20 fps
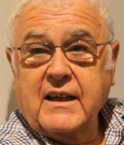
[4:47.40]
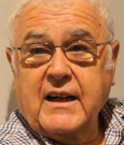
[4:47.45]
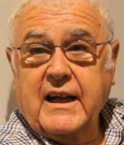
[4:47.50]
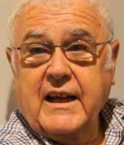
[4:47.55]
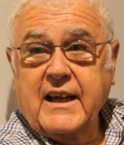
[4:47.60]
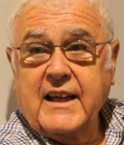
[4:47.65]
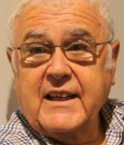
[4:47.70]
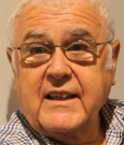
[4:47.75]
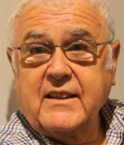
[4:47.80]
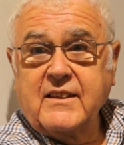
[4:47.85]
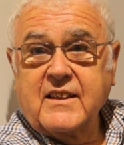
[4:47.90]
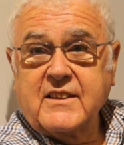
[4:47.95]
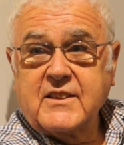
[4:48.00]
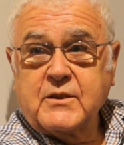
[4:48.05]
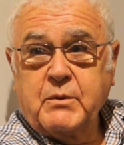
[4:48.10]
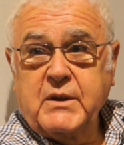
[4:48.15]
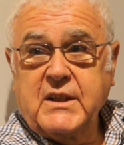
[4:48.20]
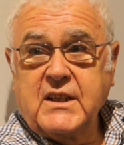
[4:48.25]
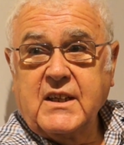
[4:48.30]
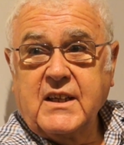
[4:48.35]
And
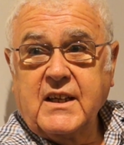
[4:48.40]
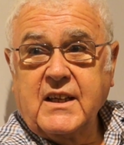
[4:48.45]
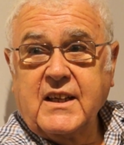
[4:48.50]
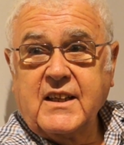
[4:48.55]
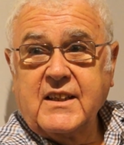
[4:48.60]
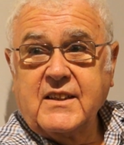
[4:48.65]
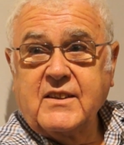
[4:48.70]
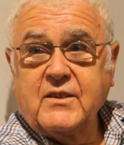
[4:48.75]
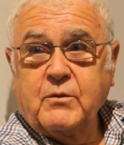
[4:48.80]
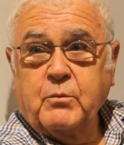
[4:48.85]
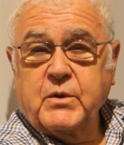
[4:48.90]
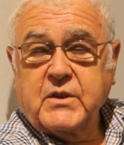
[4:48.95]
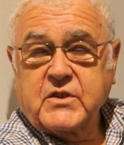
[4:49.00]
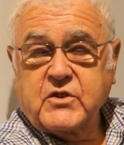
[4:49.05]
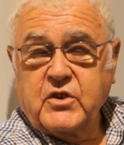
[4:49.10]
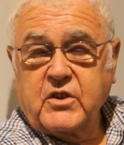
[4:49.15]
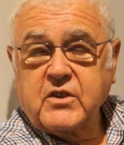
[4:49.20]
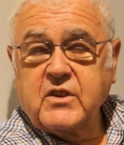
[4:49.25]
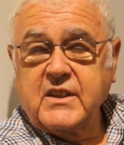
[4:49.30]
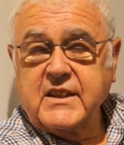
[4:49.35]
as were
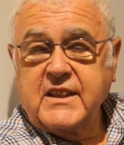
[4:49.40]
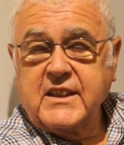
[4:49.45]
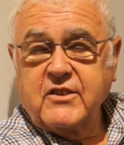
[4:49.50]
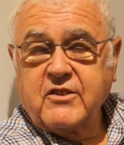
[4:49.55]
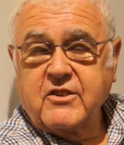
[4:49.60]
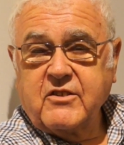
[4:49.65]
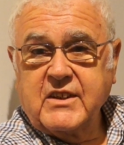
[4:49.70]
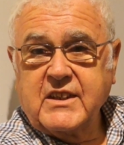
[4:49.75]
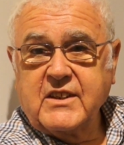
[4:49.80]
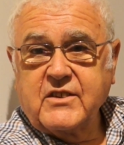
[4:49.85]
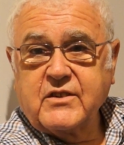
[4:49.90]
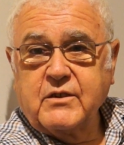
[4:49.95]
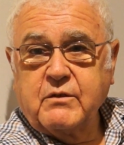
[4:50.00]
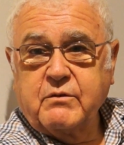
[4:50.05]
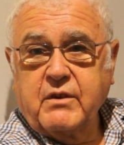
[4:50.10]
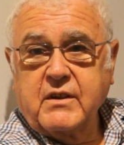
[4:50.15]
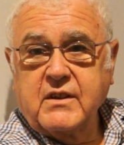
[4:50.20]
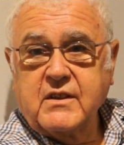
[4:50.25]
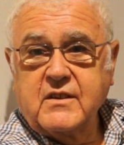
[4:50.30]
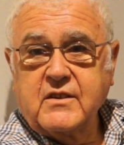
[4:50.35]
struggling to raise the
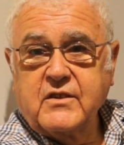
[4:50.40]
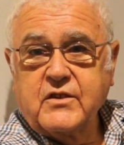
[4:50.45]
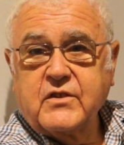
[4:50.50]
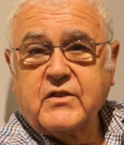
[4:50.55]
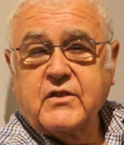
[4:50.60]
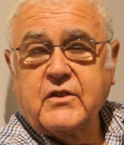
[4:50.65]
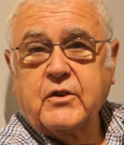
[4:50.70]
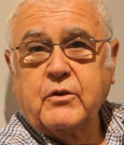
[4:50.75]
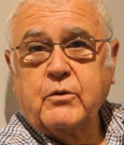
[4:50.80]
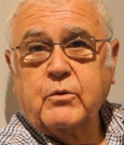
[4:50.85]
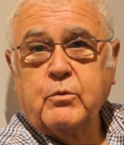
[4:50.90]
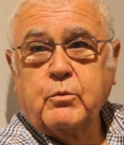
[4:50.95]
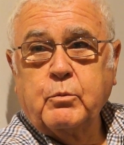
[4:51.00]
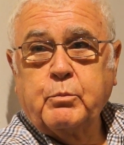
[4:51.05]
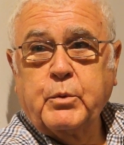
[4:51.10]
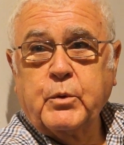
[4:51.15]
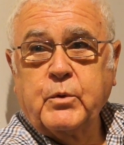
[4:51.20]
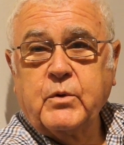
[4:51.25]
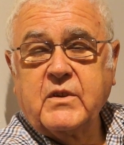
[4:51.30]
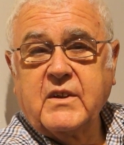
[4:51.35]
funds to
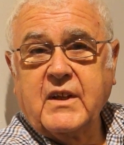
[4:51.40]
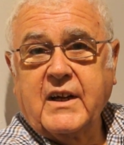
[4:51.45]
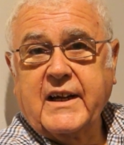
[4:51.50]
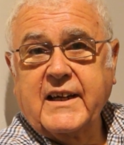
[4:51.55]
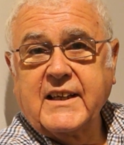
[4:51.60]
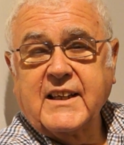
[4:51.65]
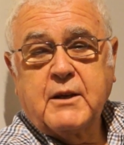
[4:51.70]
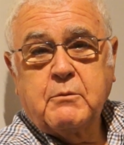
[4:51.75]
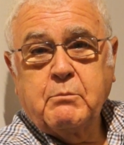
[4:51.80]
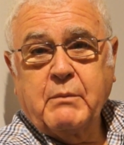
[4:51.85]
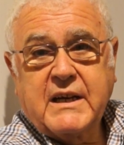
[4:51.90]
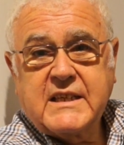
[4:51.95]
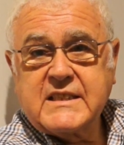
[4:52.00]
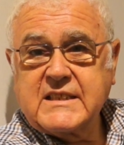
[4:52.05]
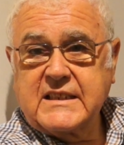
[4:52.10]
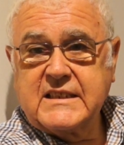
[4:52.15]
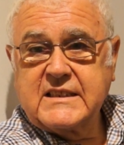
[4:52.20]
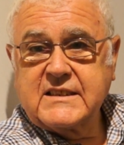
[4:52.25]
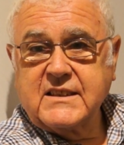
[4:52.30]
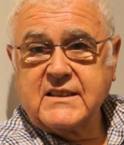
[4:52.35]
put the hanging
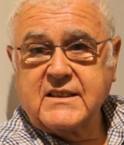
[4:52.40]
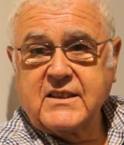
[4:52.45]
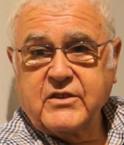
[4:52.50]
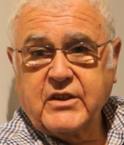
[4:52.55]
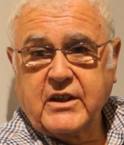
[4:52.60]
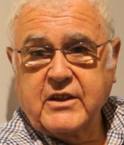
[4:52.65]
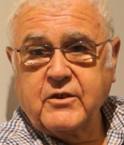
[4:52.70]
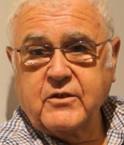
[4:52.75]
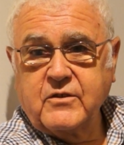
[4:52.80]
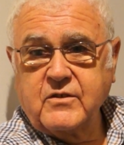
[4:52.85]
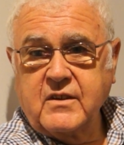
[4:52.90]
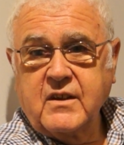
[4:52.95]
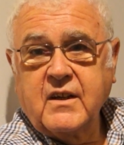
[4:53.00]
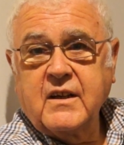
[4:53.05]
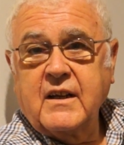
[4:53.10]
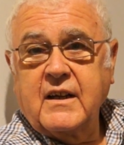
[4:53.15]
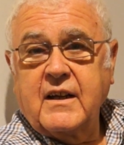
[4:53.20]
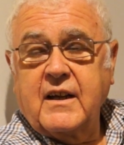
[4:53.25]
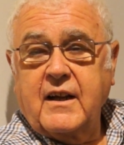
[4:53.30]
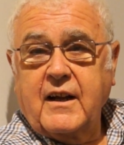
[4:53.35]
baskets in the town,
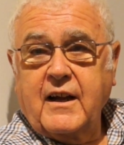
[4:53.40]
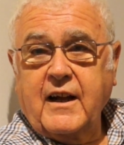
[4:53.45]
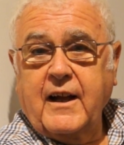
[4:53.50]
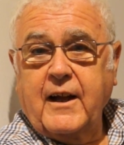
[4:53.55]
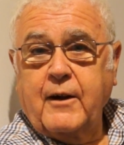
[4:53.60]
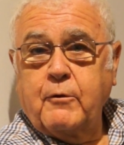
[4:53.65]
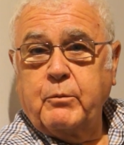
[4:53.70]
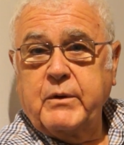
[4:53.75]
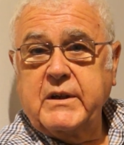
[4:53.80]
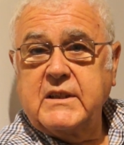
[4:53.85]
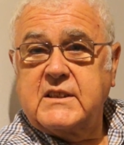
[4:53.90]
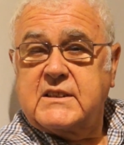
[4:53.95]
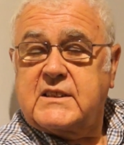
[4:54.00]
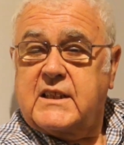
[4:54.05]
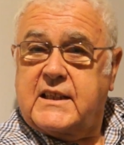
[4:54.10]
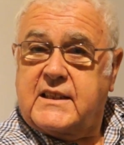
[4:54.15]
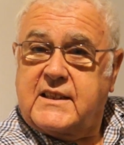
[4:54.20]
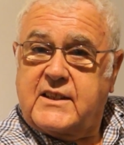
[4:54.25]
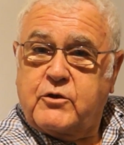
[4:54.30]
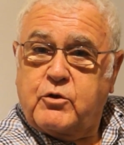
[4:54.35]
we
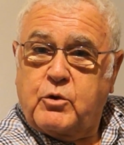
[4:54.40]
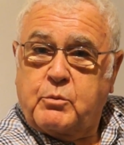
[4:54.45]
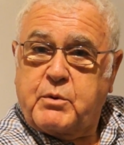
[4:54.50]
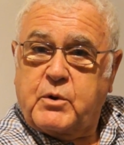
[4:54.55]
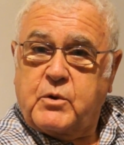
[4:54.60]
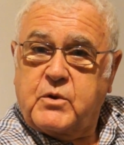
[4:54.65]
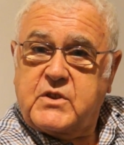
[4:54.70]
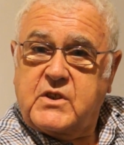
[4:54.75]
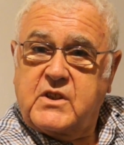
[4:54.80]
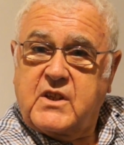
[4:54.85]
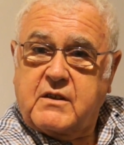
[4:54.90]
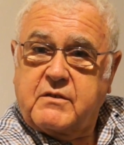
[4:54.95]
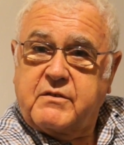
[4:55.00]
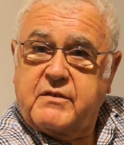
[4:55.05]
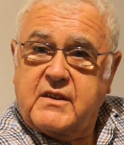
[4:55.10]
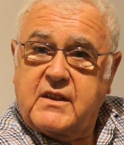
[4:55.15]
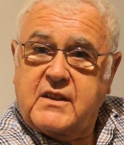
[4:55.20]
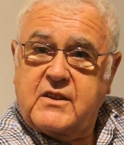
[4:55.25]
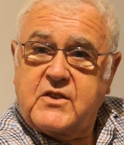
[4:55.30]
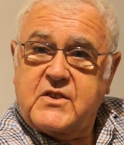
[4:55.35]
decided to approach
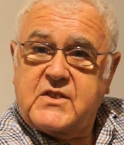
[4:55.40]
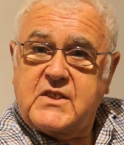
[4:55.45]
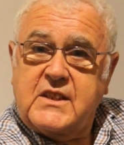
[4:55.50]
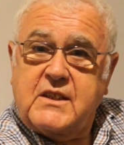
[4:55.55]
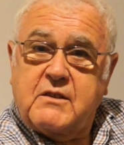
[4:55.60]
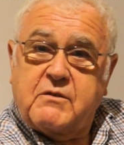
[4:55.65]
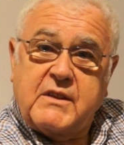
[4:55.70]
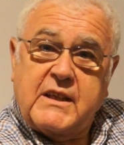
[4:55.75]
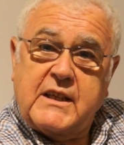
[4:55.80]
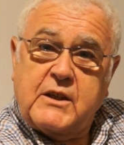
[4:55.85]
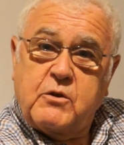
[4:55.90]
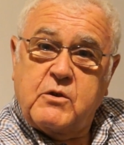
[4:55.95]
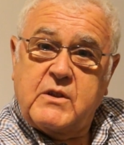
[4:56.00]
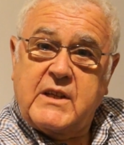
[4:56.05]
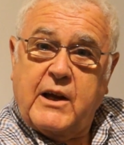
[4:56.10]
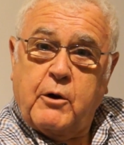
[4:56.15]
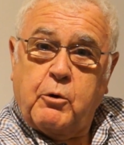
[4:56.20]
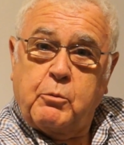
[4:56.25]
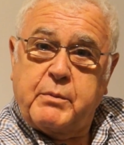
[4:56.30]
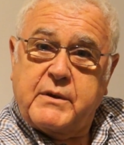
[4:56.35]
Griffin to see if they could
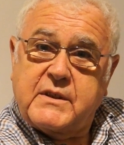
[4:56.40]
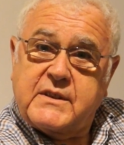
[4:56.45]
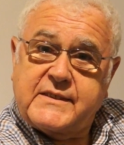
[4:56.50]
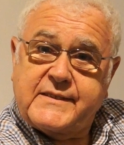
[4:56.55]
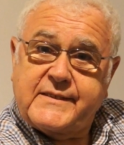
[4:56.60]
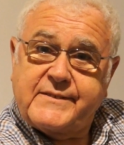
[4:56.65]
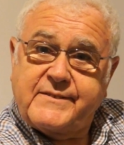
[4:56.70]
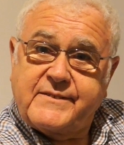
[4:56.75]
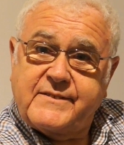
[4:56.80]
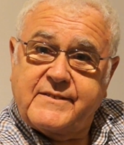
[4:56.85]
help us.